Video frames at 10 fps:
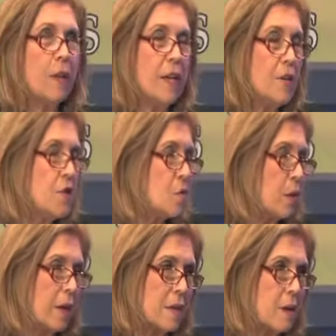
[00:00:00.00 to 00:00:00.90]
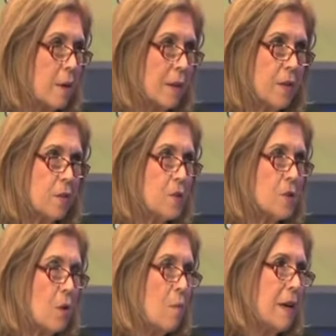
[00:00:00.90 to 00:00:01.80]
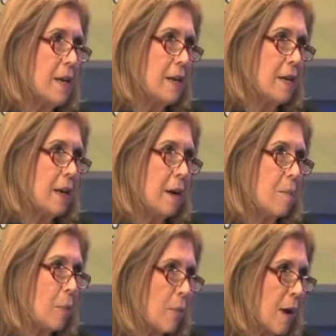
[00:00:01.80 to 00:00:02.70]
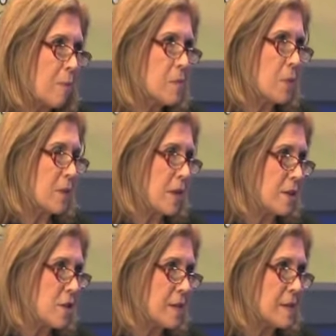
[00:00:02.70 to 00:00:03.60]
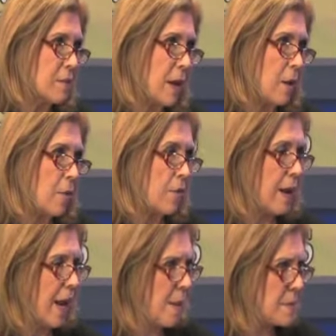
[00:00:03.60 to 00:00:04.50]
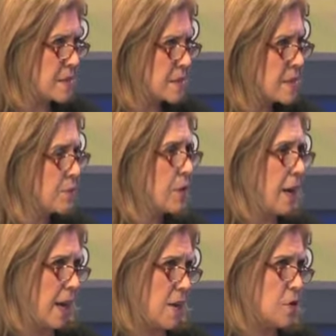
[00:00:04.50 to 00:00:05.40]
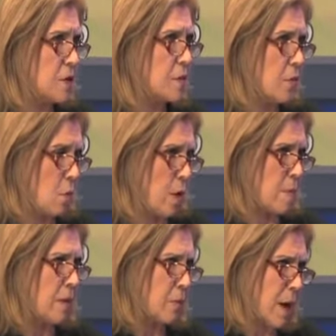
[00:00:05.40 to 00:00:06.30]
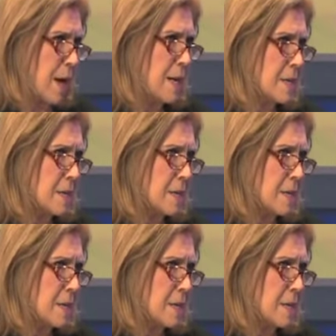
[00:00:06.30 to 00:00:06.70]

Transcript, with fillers: the issues we're going to talk about. There are so many problems with digestive health that happens at different ages for women, right?